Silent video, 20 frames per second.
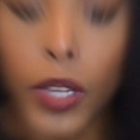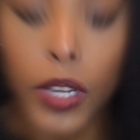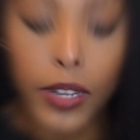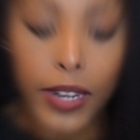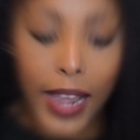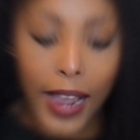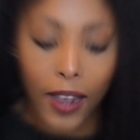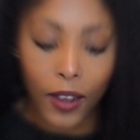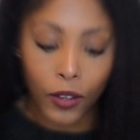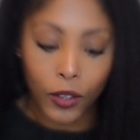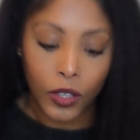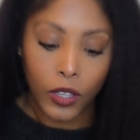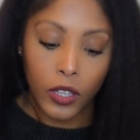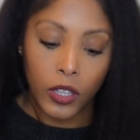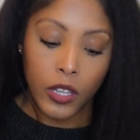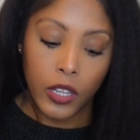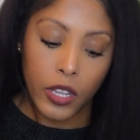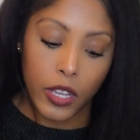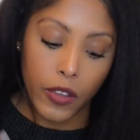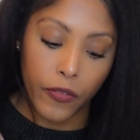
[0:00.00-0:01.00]
Now,
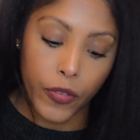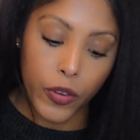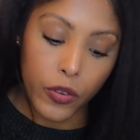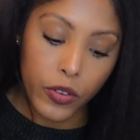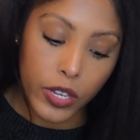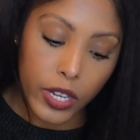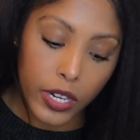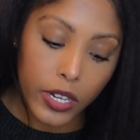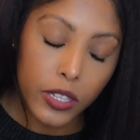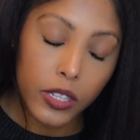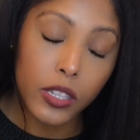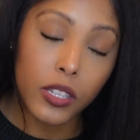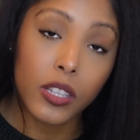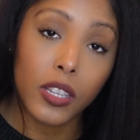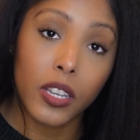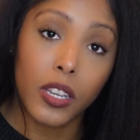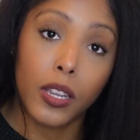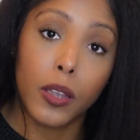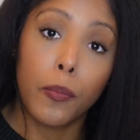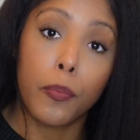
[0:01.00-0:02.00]
if you didn't
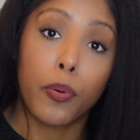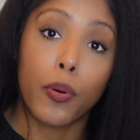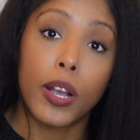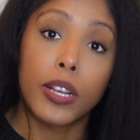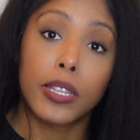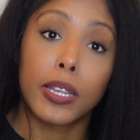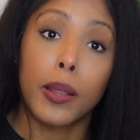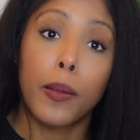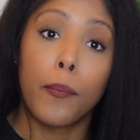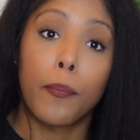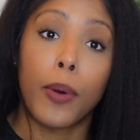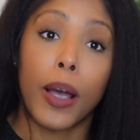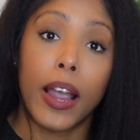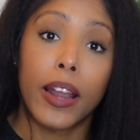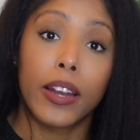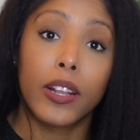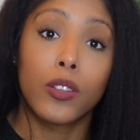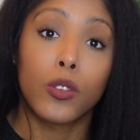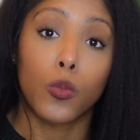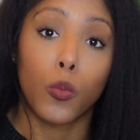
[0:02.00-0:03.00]
see President
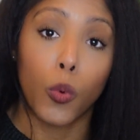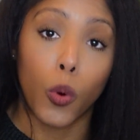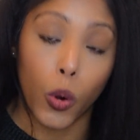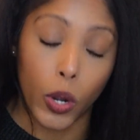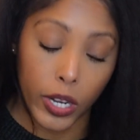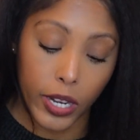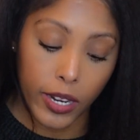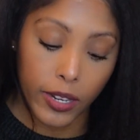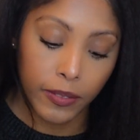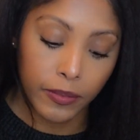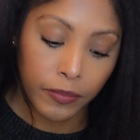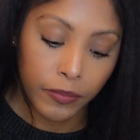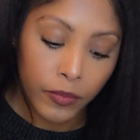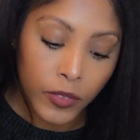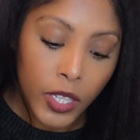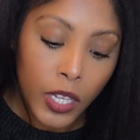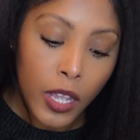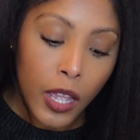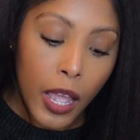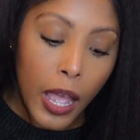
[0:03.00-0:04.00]
Biden's warning
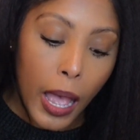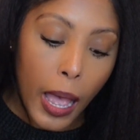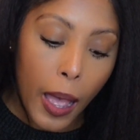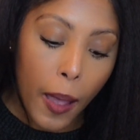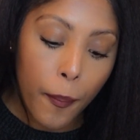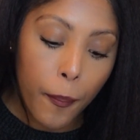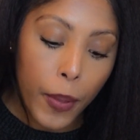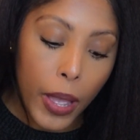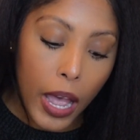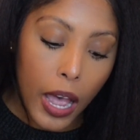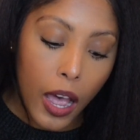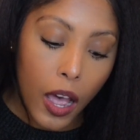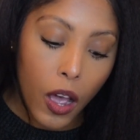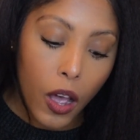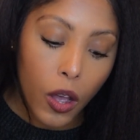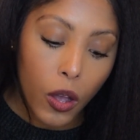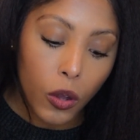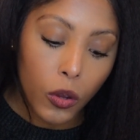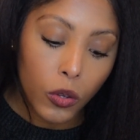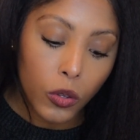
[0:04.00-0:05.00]

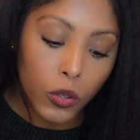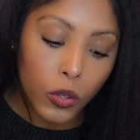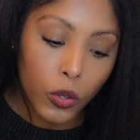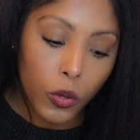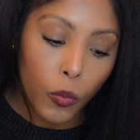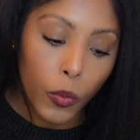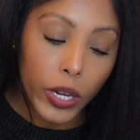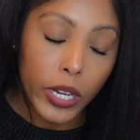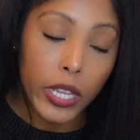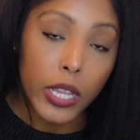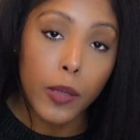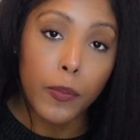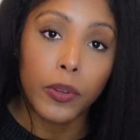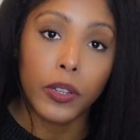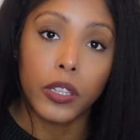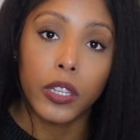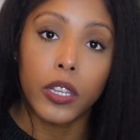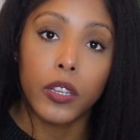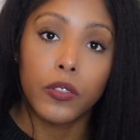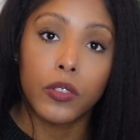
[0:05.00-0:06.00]
about what he
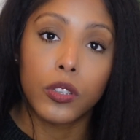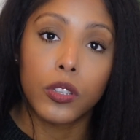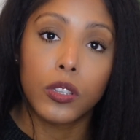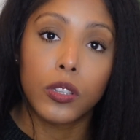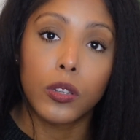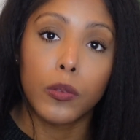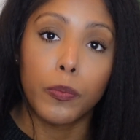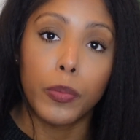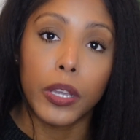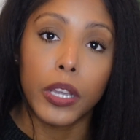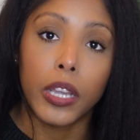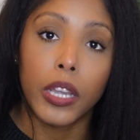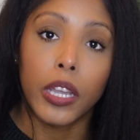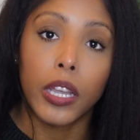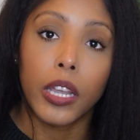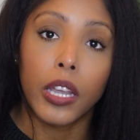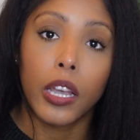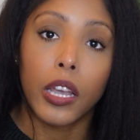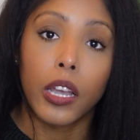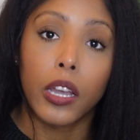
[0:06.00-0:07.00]
believes to
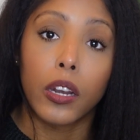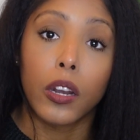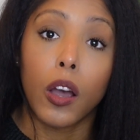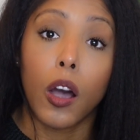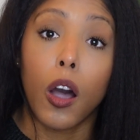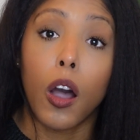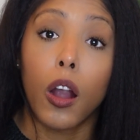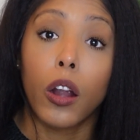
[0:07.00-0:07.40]
be an